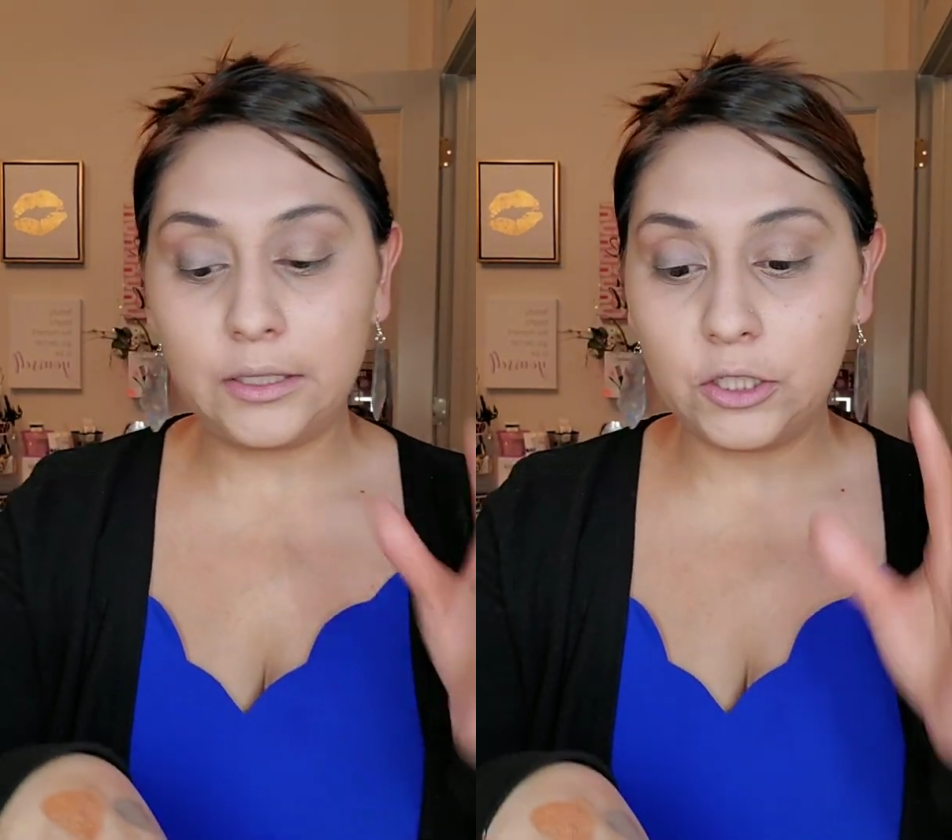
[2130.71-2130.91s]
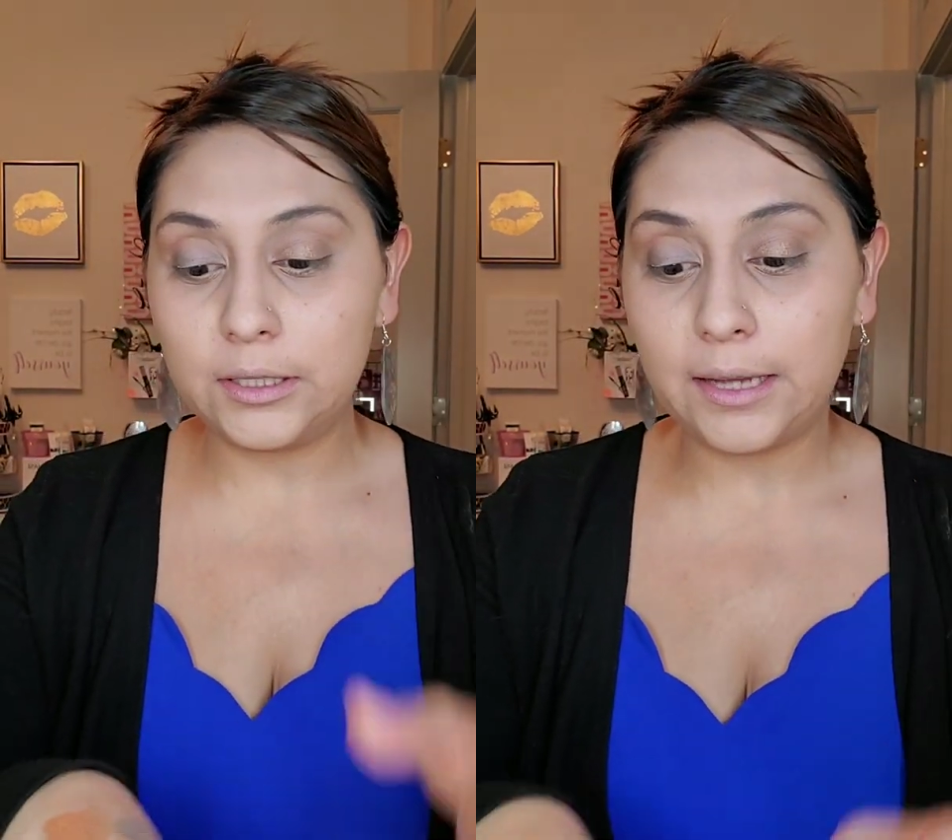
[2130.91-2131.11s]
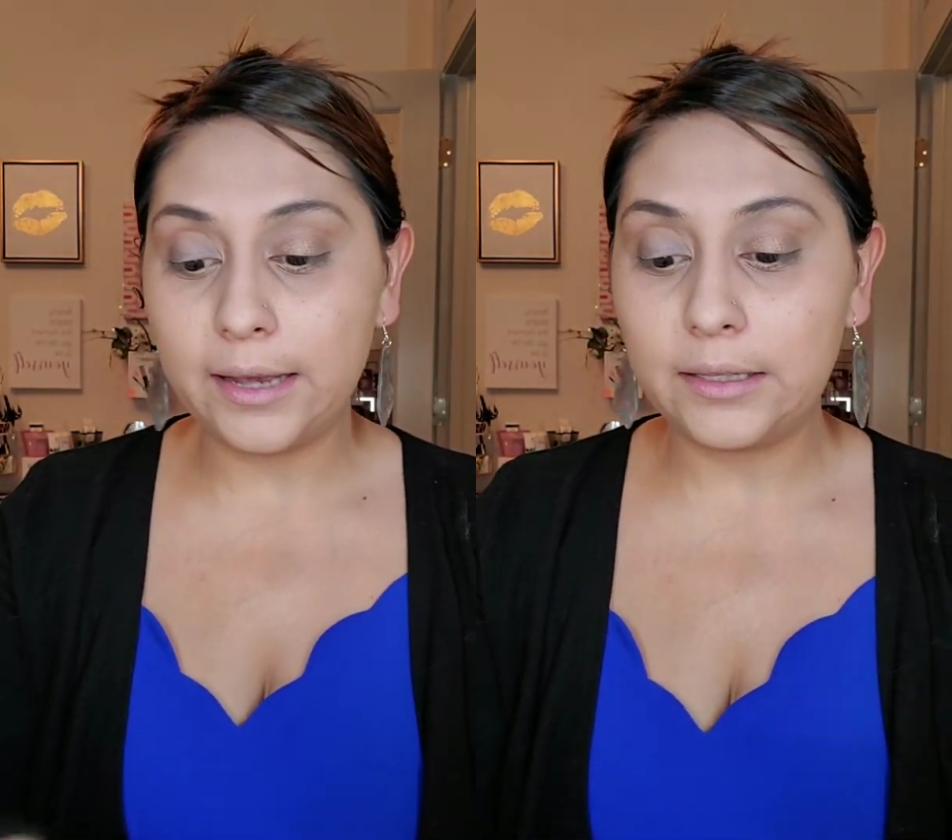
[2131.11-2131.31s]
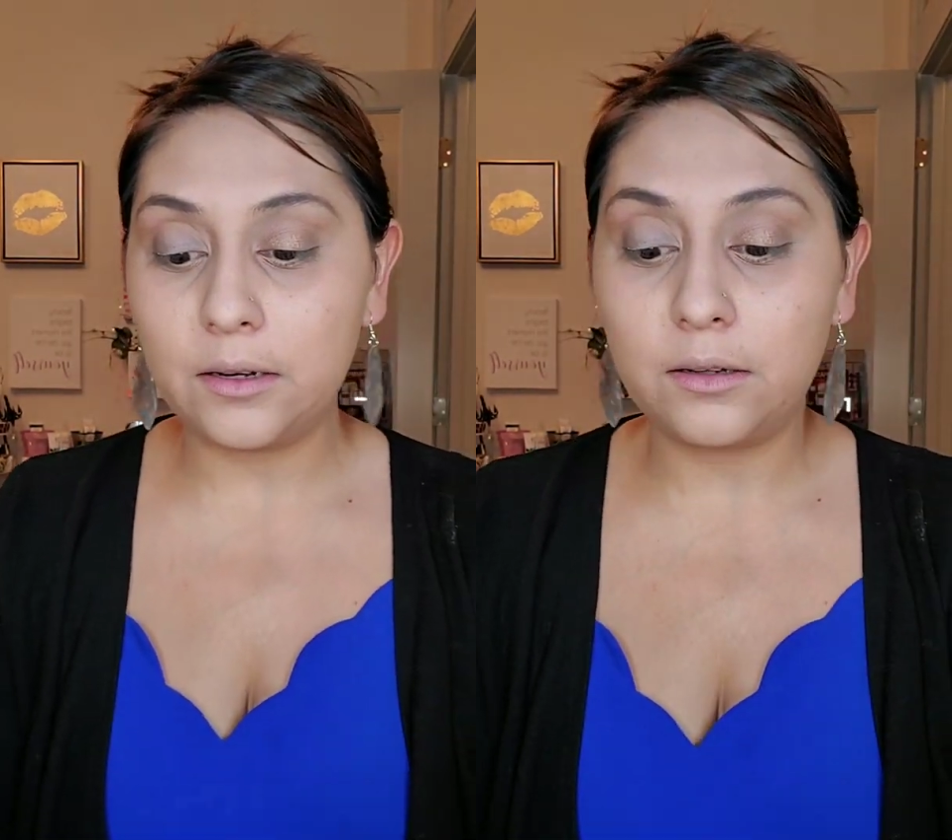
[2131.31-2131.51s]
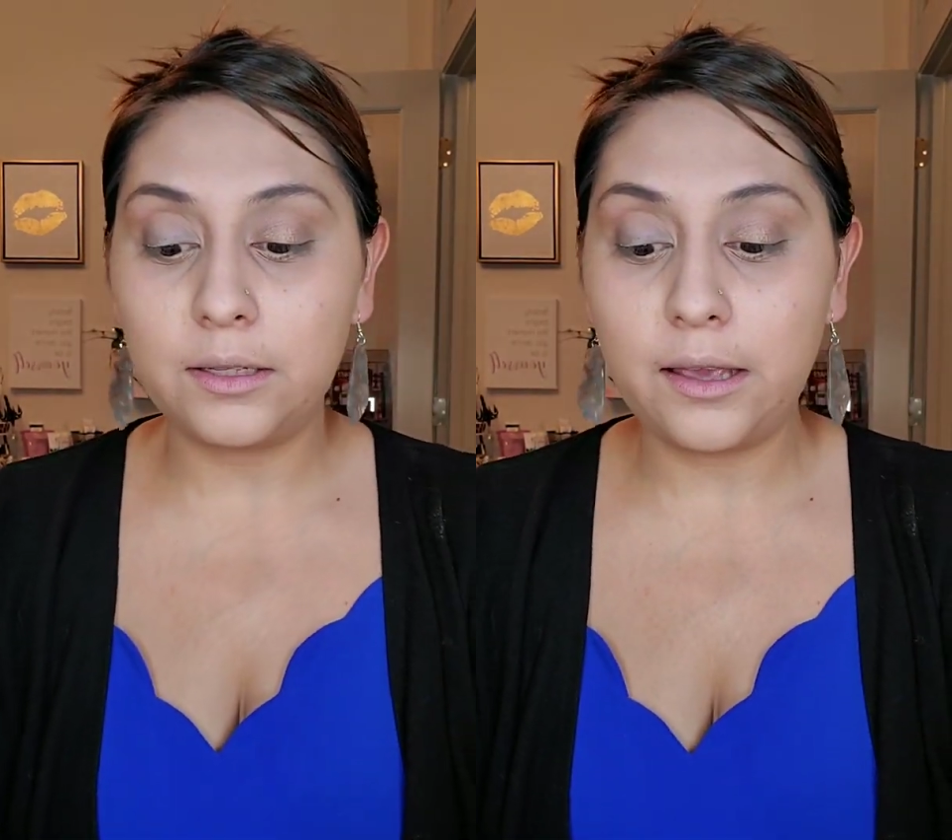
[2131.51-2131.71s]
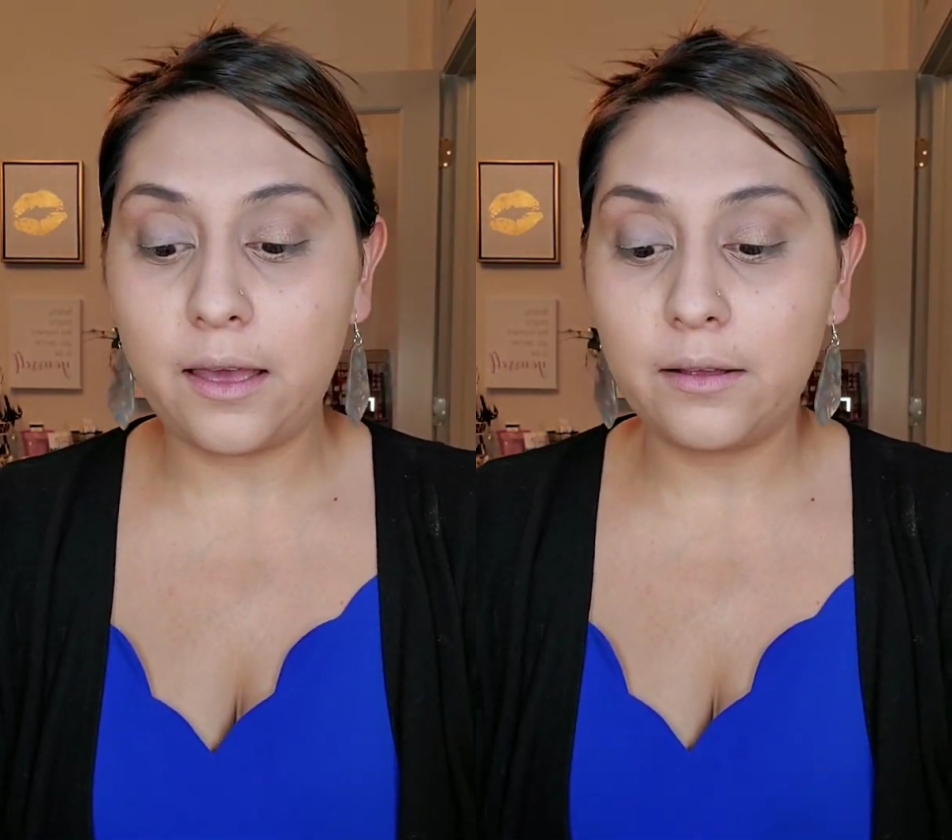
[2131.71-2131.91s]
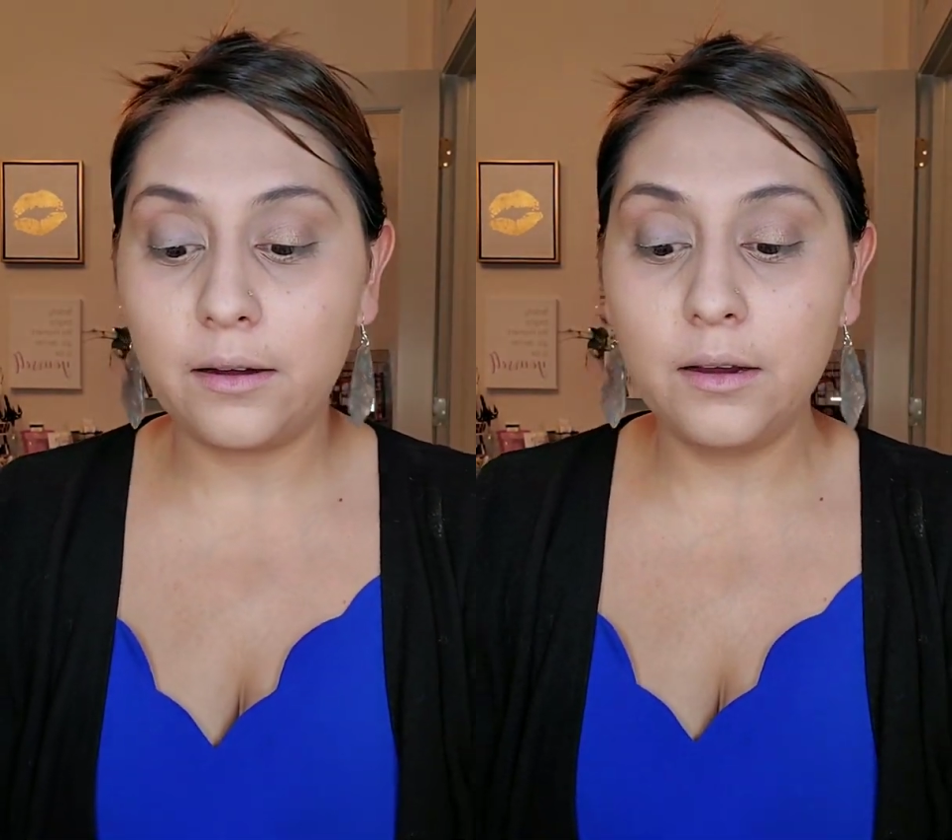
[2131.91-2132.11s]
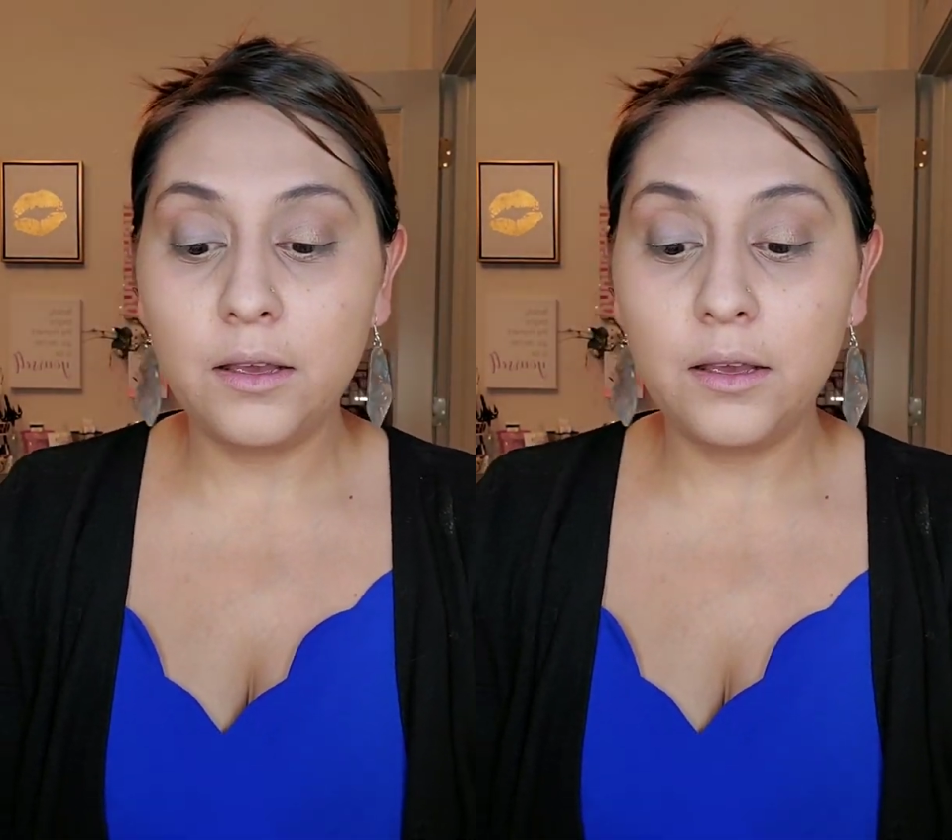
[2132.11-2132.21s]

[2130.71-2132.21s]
It just ties it all together.